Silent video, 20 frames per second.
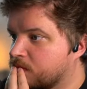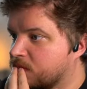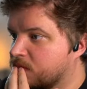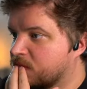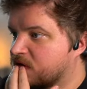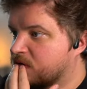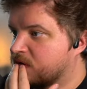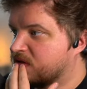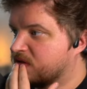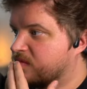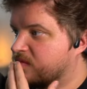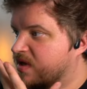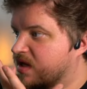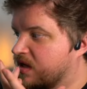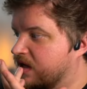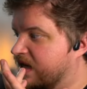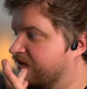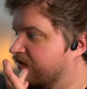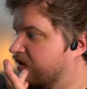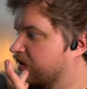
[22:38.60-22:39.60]
There's gonna be
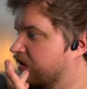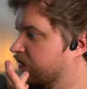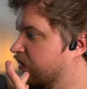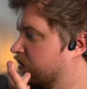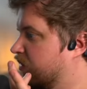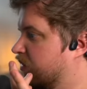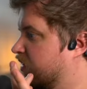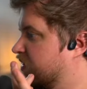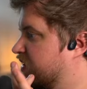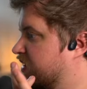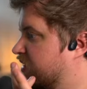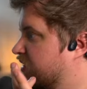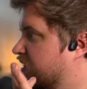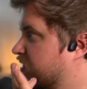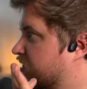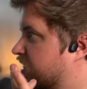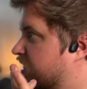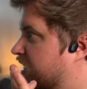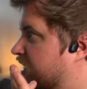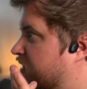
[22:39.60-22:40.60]
11 of them though, so you
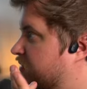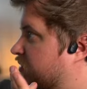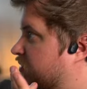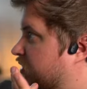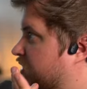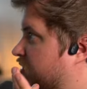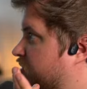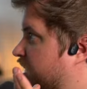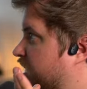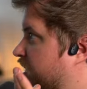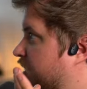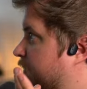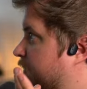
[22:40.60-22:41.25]
got time. Don't worry about it.